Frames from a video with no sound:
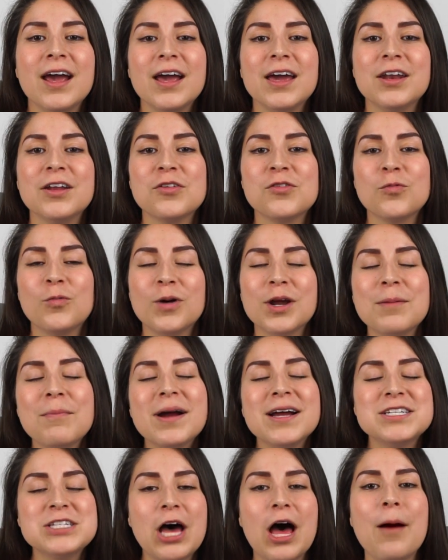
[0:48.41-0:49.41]
It is one of
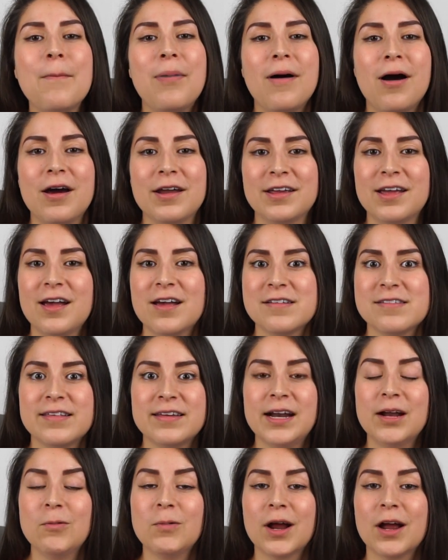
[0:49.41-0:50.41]
my top podcasts
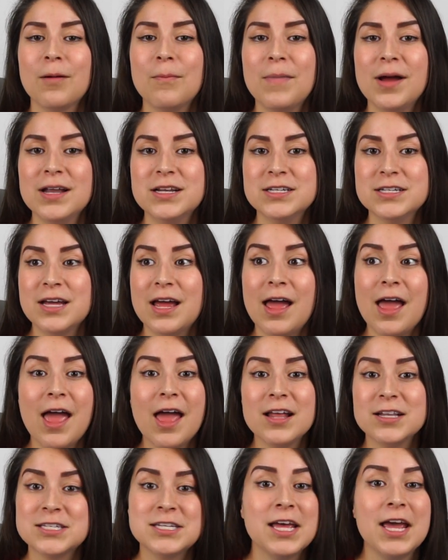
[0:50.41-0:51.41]
that I recommend
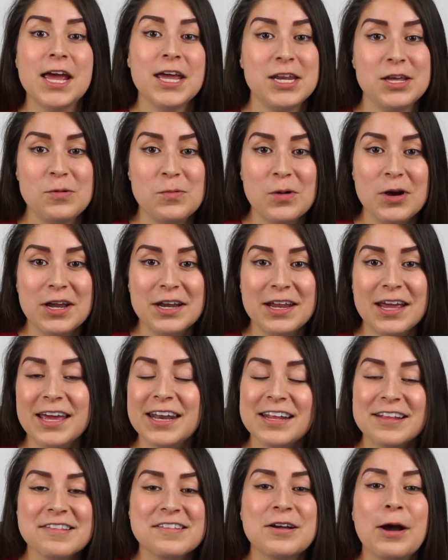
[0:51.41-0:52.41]
to anyone
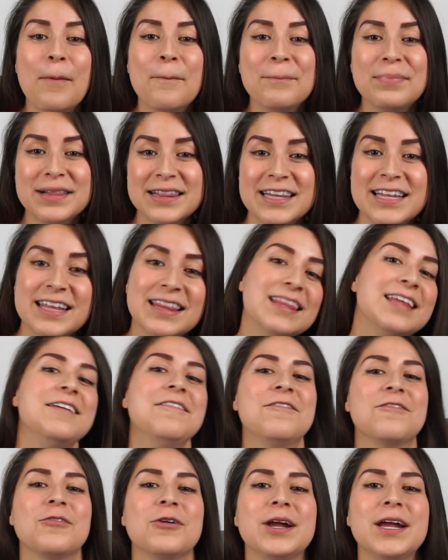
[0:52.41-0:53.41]
and it's completely
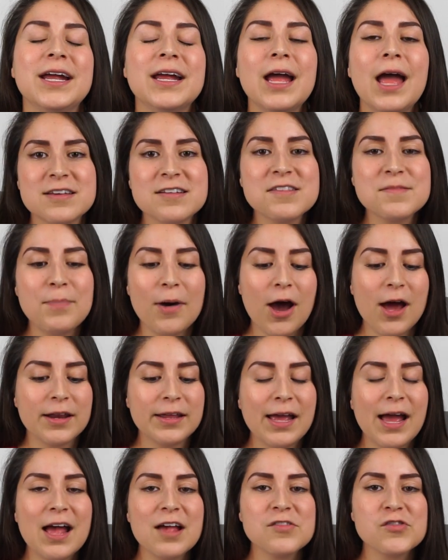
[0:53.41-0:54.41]
free. This
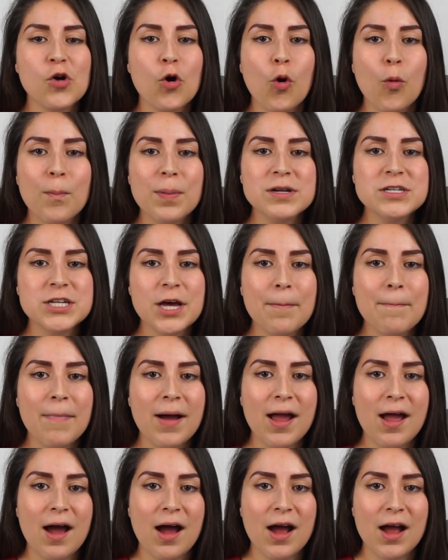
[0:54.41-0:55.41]
podcast opened up
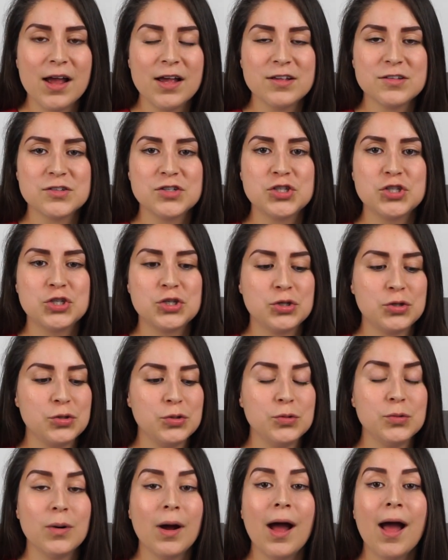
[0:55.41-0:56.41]
my eyes
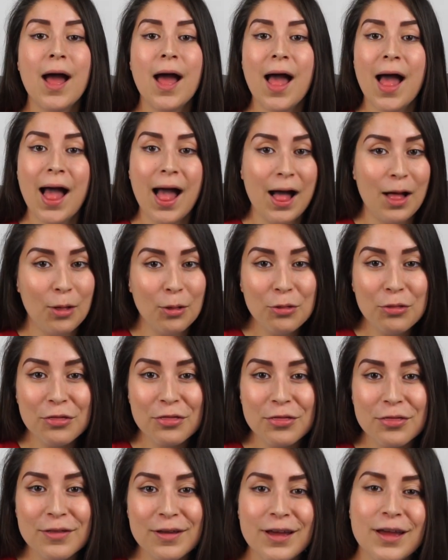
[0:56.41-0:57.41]
to
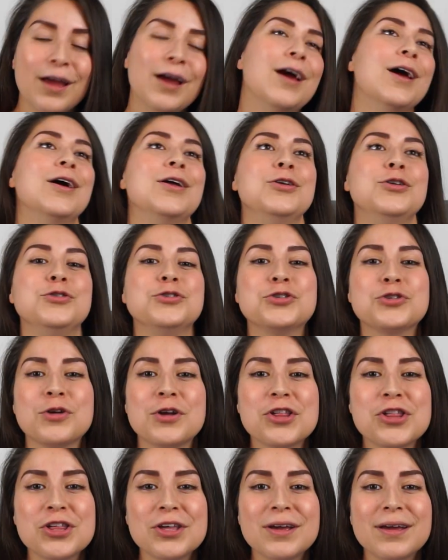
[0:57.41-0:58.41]
health,
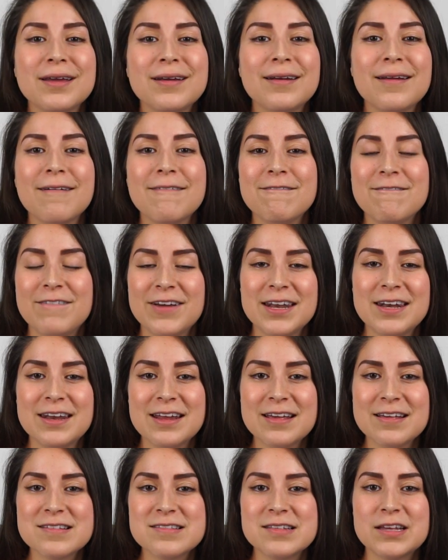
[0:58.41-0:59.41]
nutrition,
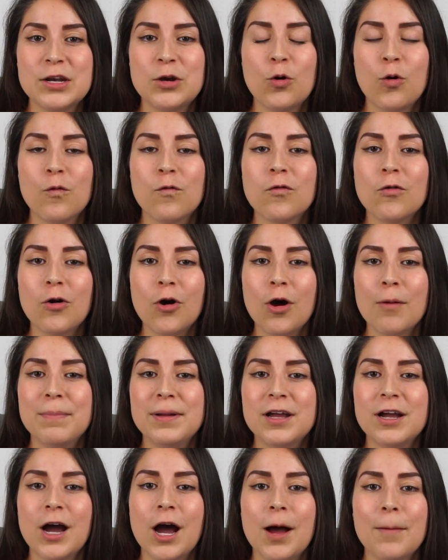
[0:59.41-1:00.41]
fitness, and overall
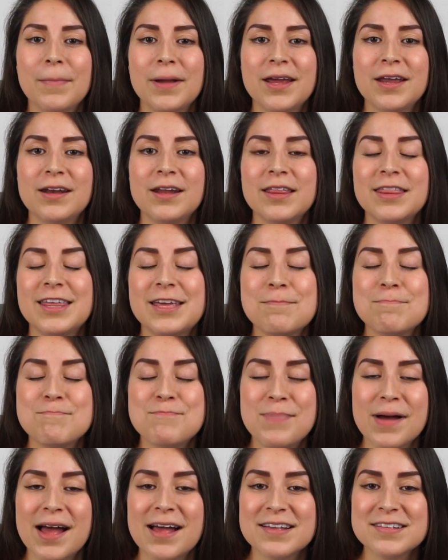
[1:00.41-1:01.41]
becoming the
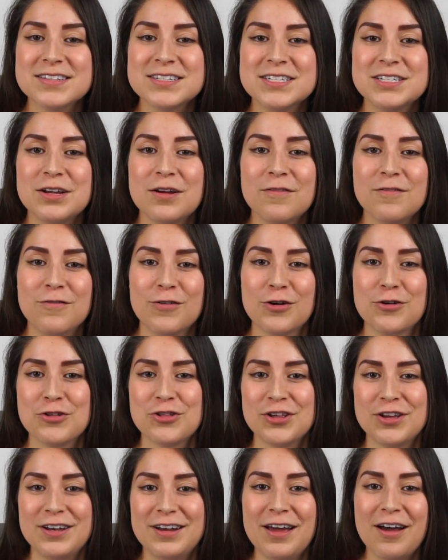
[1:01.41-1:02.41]
best
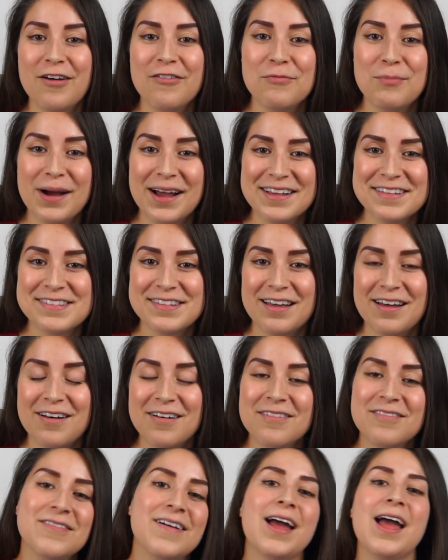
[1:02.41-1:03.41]
version of
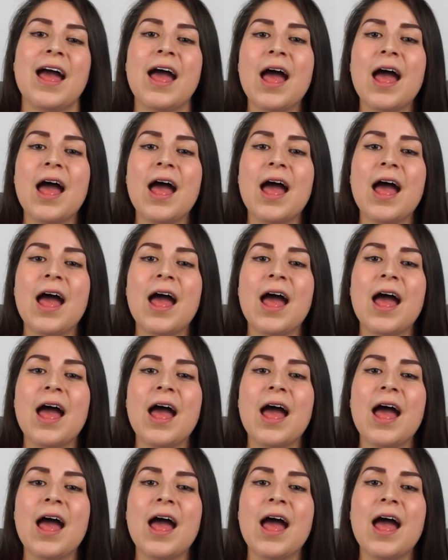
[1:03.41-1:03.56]
myself.